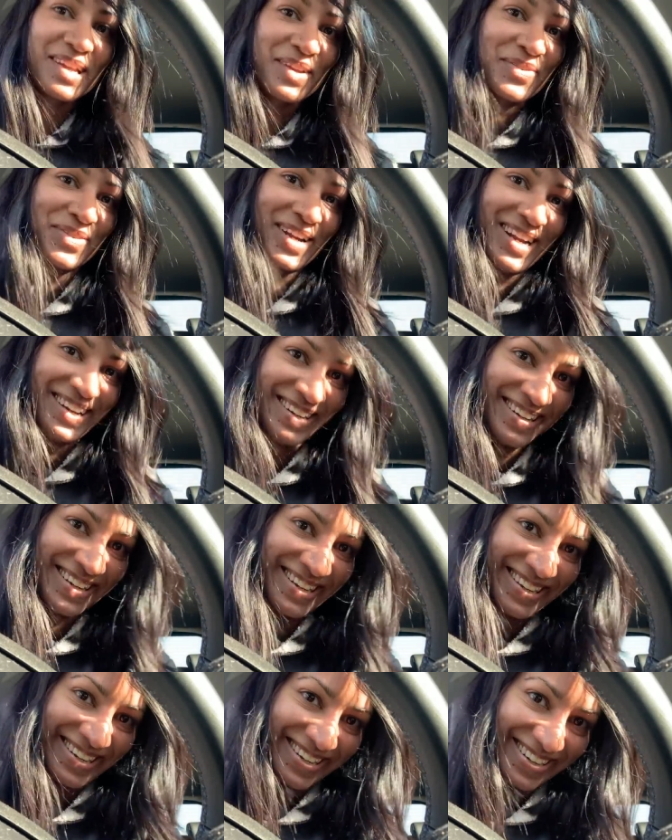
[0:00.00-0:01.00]
friendly
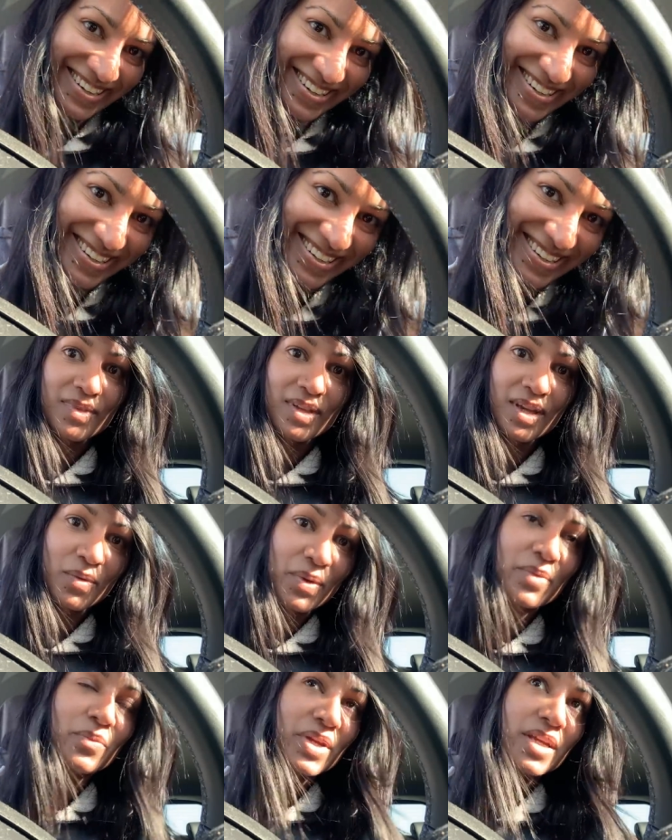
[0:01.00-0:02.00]
here. Like
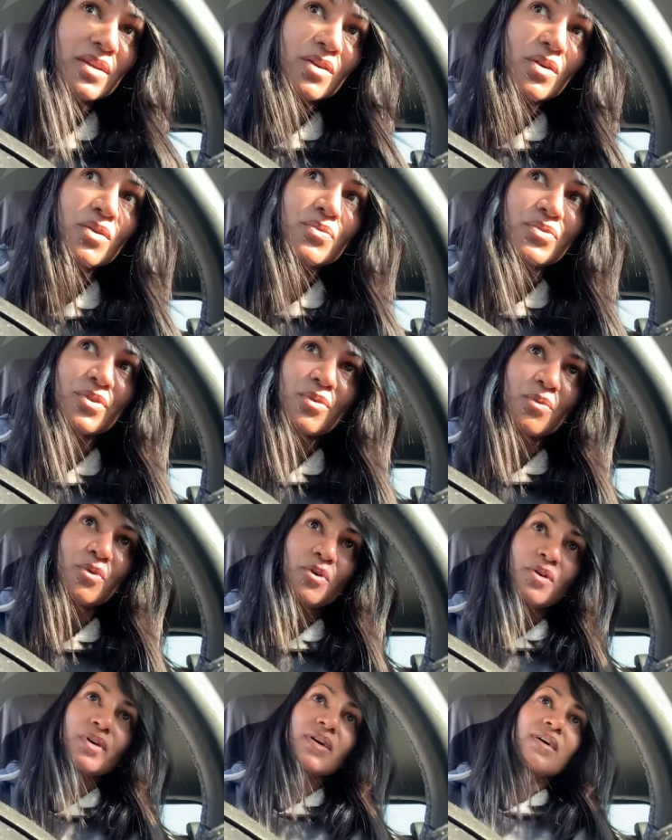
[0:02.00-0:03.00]
when we go for a
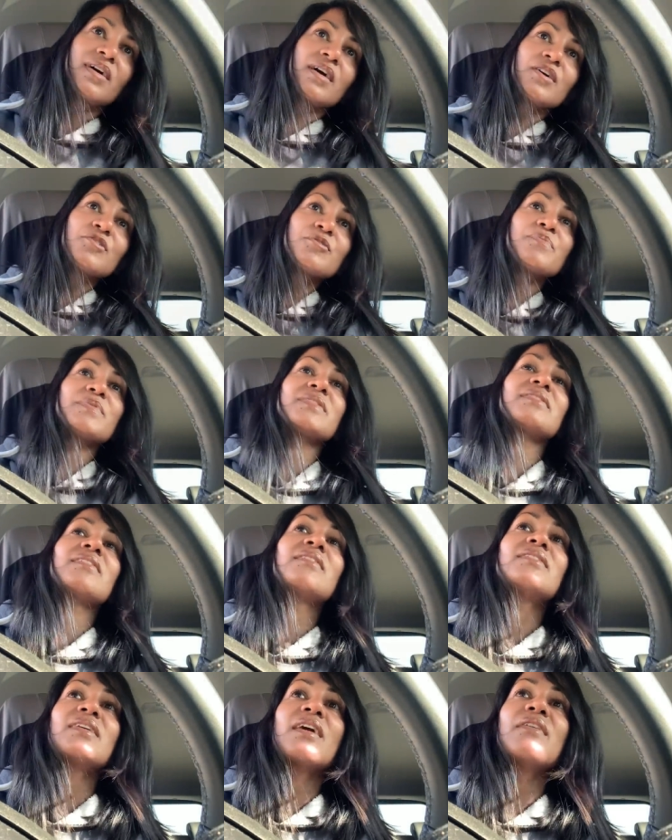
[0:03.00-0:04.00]
walk,
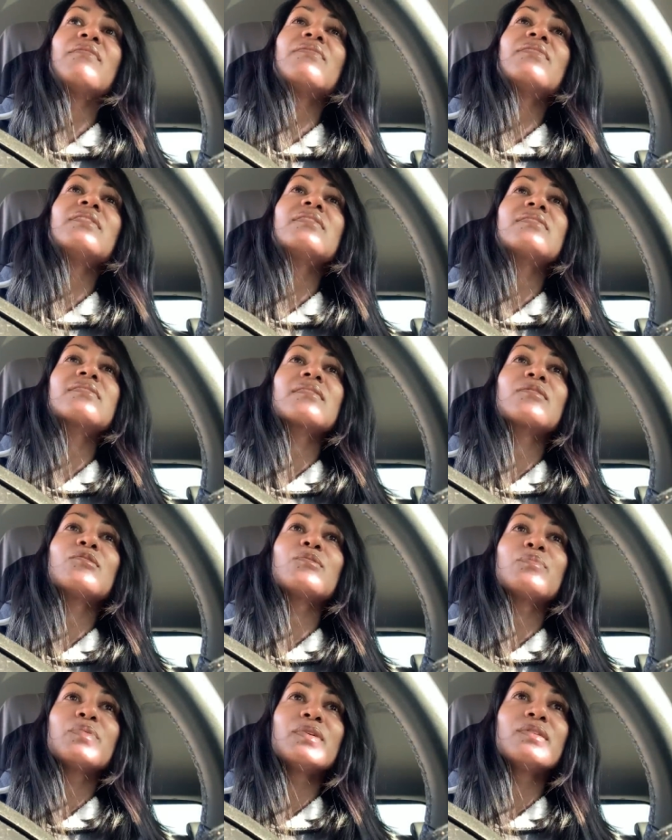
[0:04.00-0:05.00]
100% every
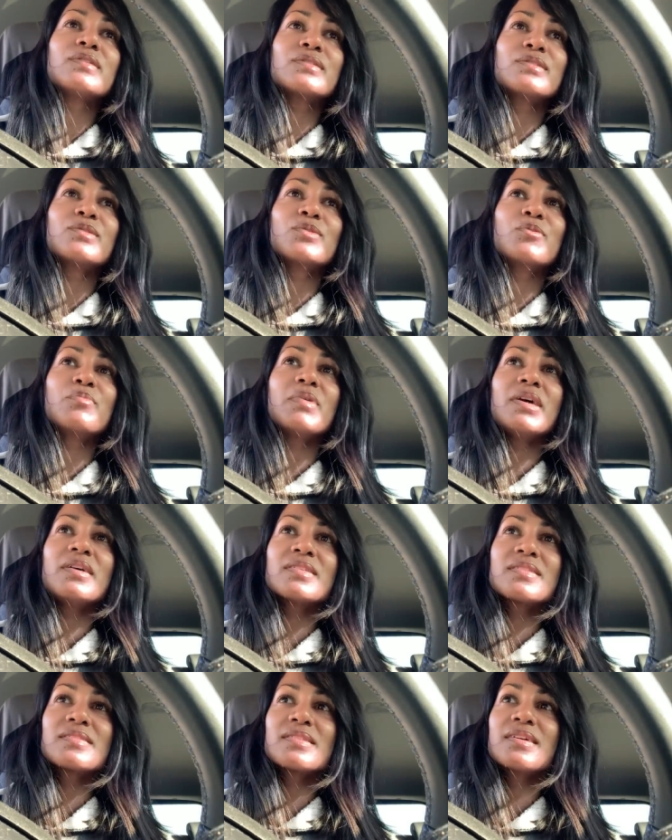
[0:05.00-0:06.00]
single person who
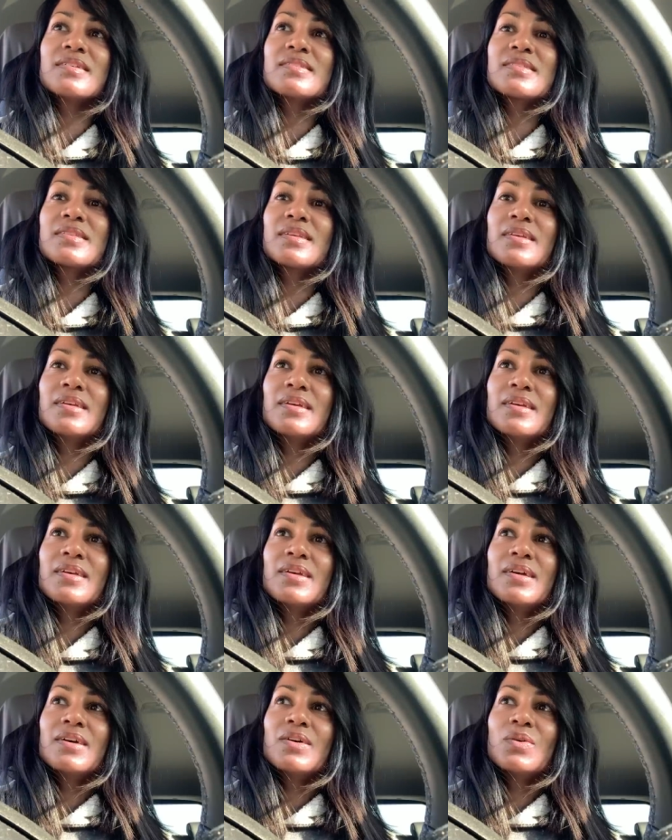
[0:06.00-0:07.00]
passes us
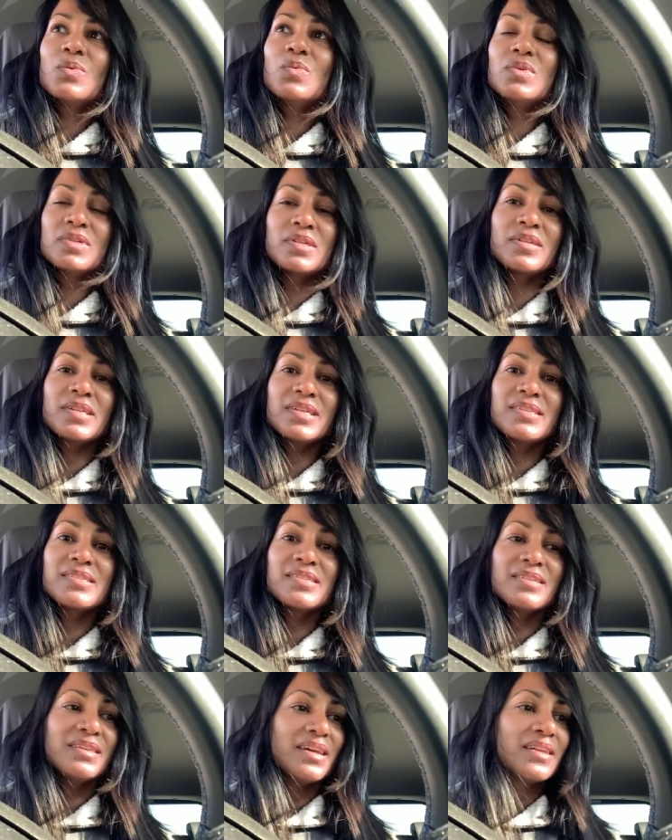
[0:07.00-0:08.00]
will greet
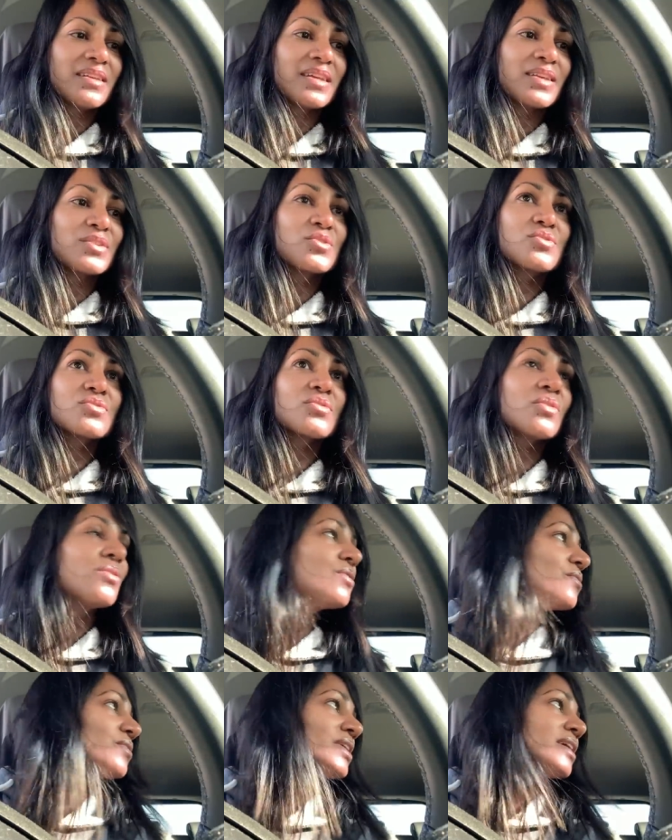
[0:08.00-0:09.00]
and like
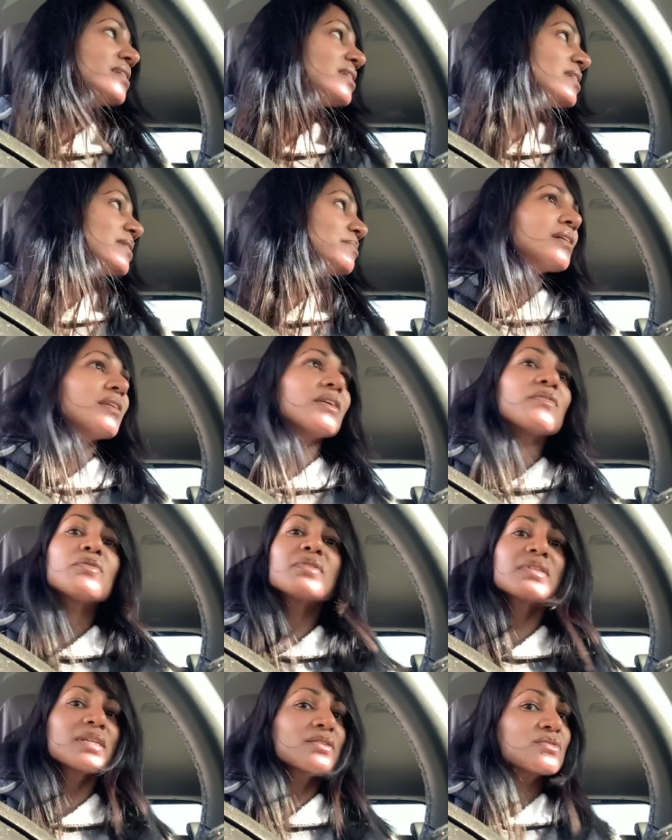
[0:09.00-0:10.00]
so friendly. And
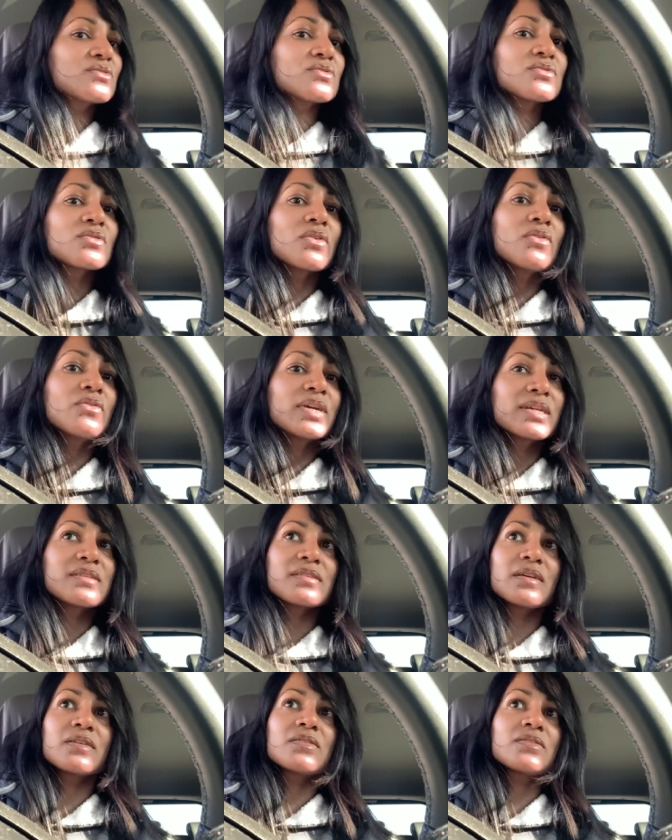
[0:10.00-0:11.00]
everyone's like so
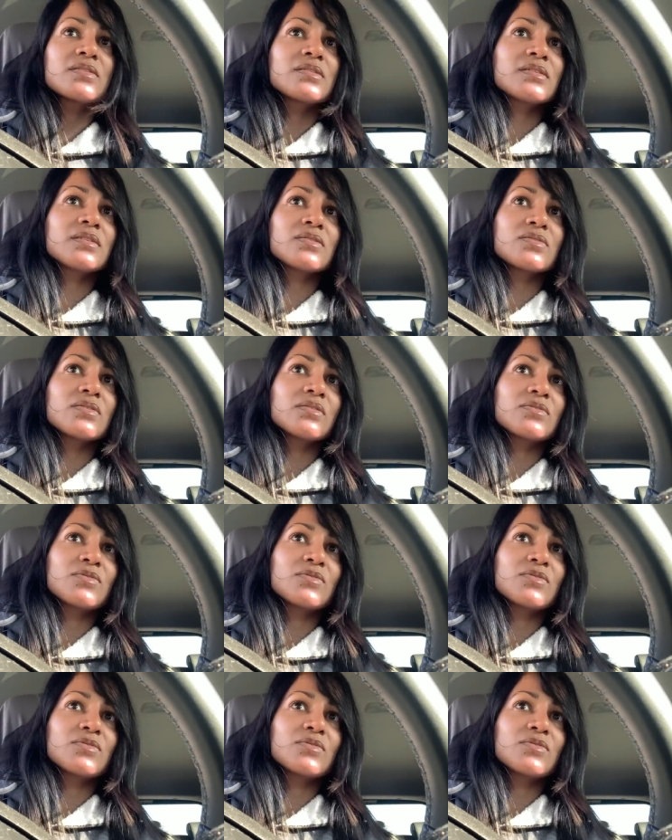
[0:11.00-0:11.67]
excited to see us on the